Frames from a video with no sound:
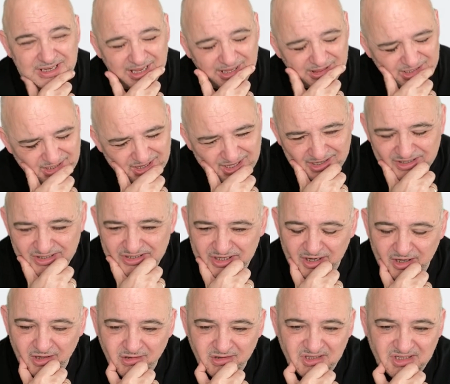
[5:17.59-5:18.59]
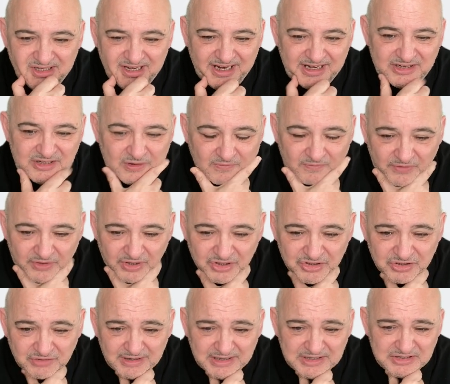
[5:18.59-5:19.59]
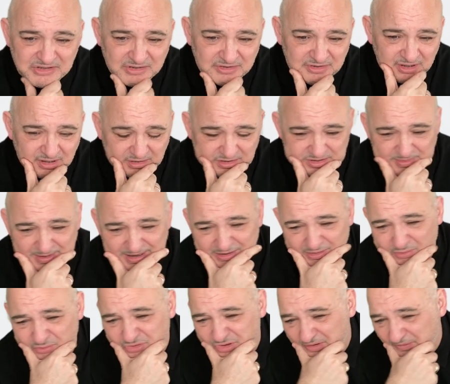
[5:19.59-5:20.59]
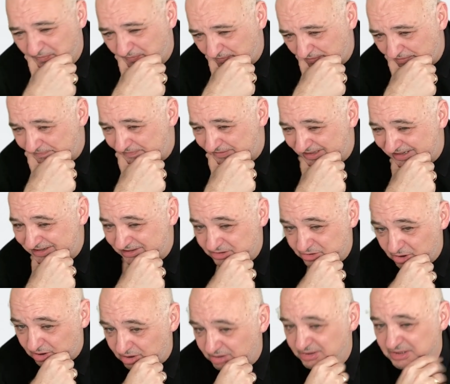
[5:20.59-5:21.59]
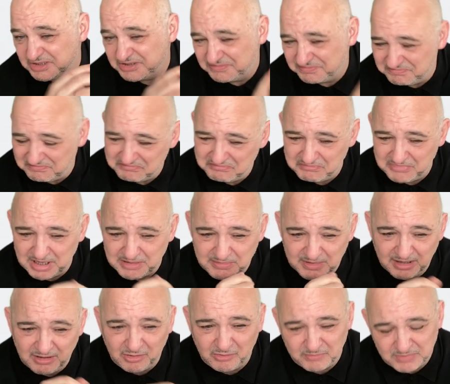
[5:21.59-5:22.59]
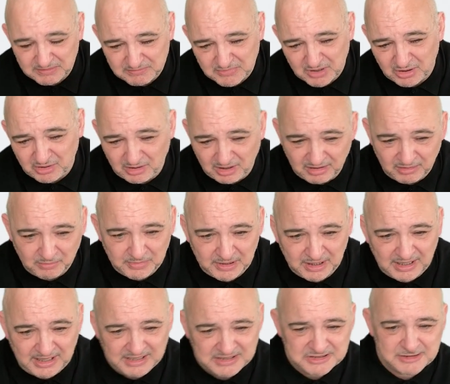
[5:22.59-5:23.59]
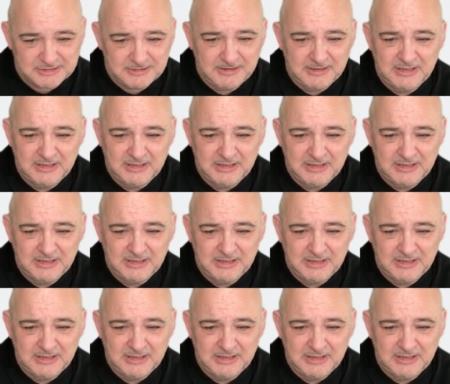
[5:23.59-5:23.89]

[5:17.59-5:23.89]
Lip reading: I think that's today's conversion rate to the dollar is about $115, maybe a little bit more, a little bit less.